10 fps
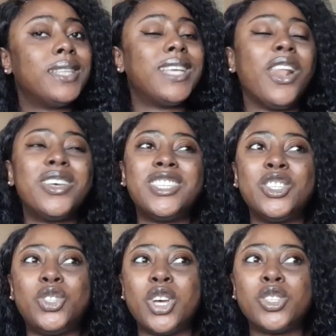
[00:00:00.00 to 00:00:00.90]
Telus
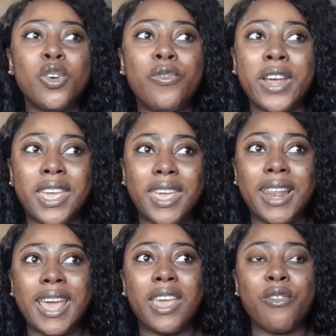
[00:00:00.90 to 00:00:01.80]
is just over
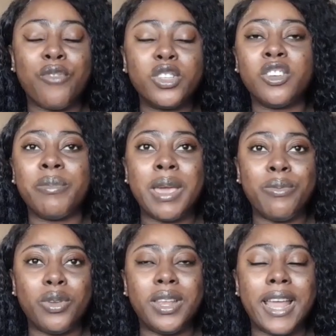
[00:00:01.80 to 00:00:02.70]
here, like in front of my
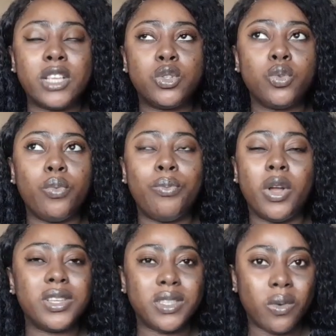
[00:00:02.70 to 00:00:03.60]
building, like 2
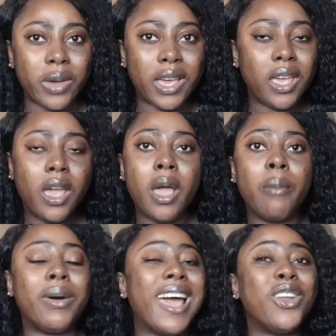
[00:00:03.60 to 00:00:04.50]
blocks away,
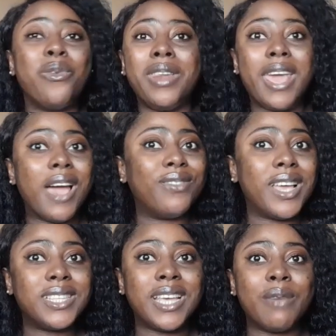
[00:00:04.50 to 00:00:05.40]
but I don't really have
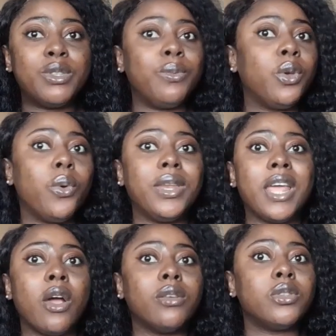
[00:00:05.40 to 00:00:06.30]
that time to be going
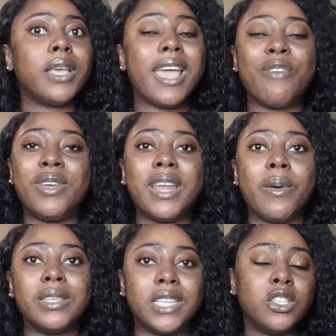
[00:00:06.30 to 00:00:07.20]
there every
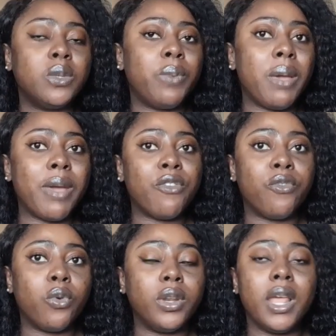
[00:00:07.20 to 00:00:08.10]
now and then to pay my
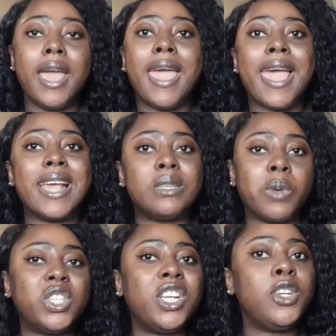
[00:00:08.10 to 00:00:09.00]
phone,
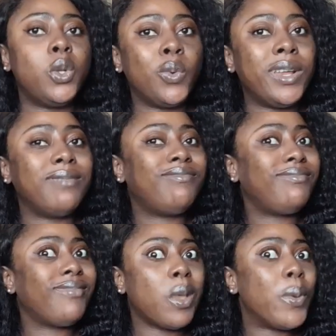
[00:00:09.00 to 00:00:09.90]
especially during
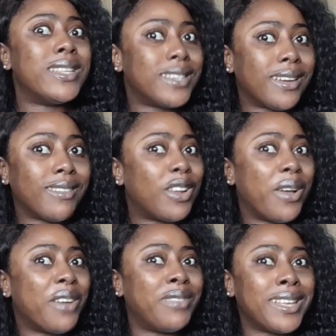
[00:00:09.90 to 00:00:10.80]
winter. I
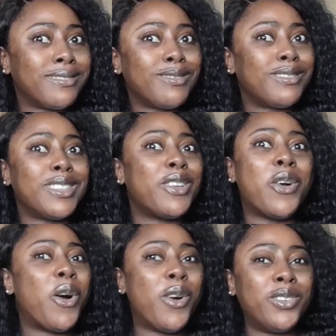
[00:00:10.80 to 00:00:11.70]
don't have that
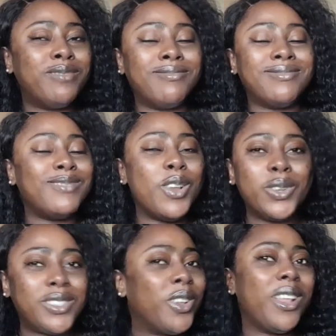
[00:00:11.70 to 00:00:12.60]
code,
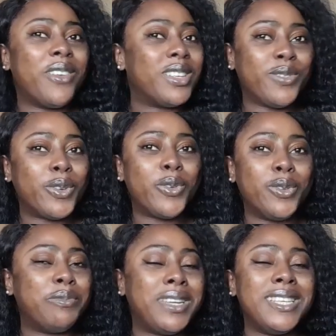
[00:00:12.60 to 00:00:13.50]
low tolerance for
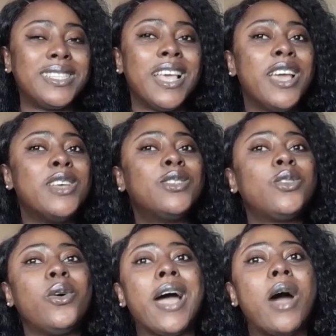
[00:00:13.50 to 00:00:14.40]
code, please.
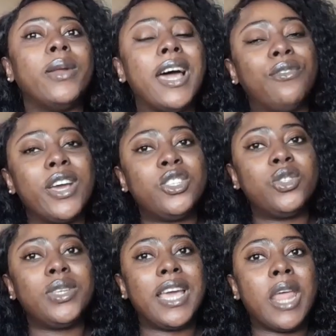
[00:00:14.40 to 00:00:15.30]
So I would advise
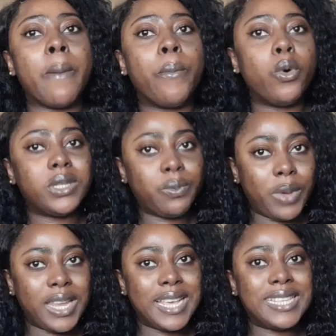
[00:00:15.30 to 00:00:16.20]
you to get a
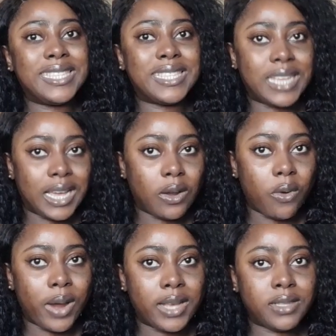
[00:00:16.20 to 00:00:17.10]
postpaid instead.
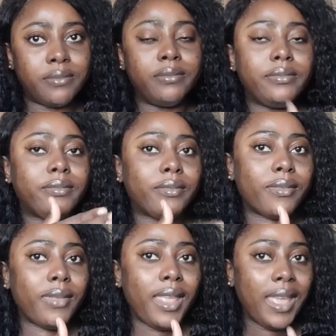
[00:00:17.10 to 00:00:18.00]
All right,
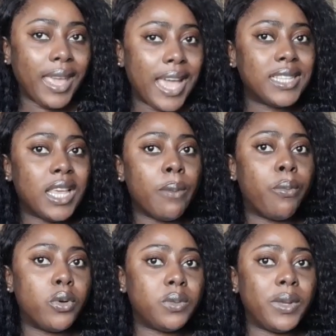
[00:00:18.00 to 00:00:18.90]
get a
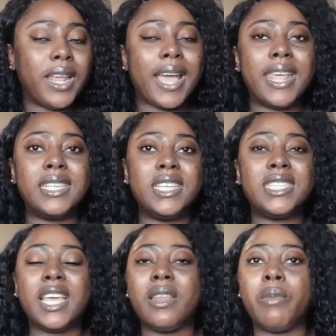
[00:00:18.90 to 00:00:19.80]
postpaid. They can easily
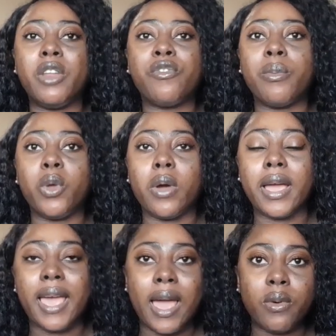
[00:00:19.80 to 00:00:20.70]
take the money from your
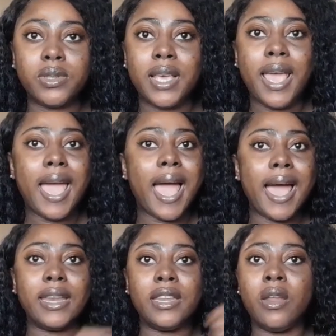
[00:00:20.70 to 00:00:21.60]
account,
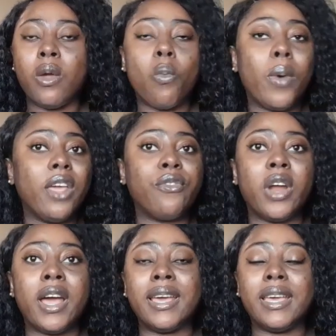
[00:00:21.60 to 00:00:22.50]
and
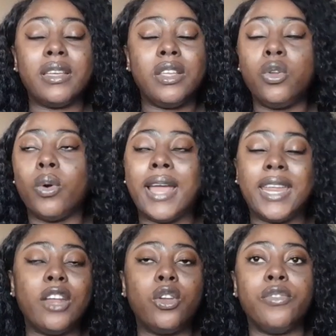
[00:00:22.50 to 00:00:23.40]
whenever, you know, at
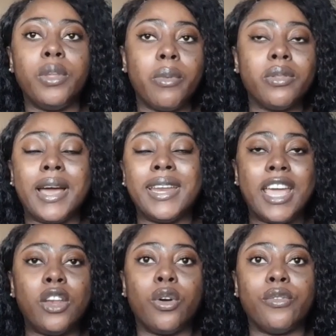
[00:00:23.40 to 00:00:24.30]
the end of the month, at
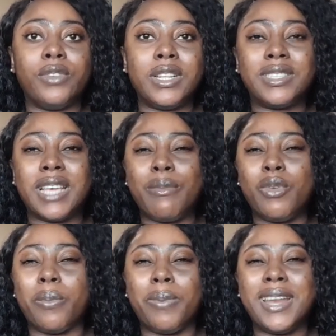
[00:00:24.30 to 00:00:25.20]
the end of the time
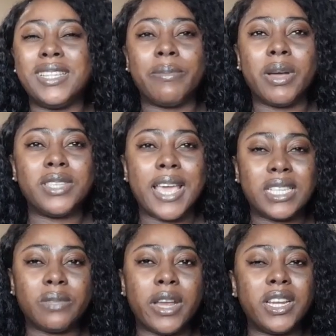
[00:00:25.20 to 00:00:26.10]
your plan is about to
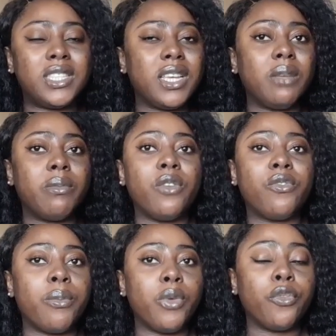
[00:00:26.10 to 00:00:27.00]
expire, they take the money
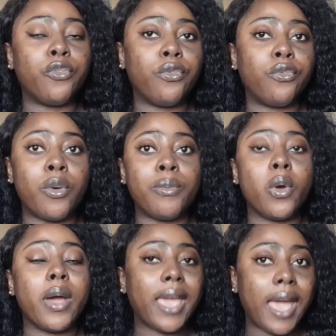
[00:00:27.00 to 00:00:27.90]
from your
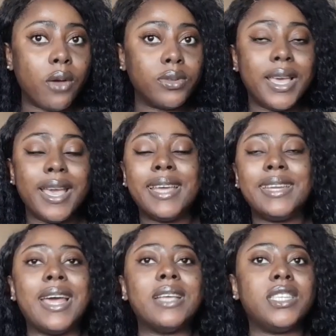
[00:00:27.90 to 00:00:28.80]
account.
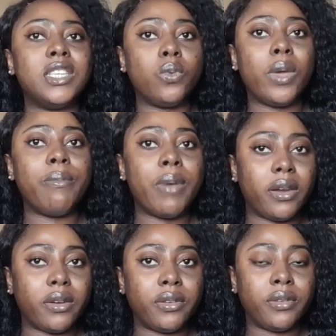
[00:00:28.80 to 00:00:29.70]
That is way
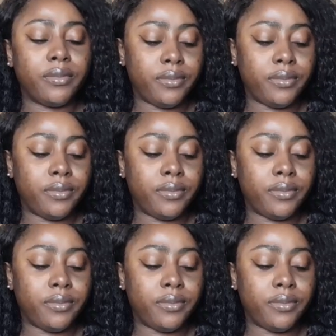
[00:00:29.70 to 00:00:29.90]
better.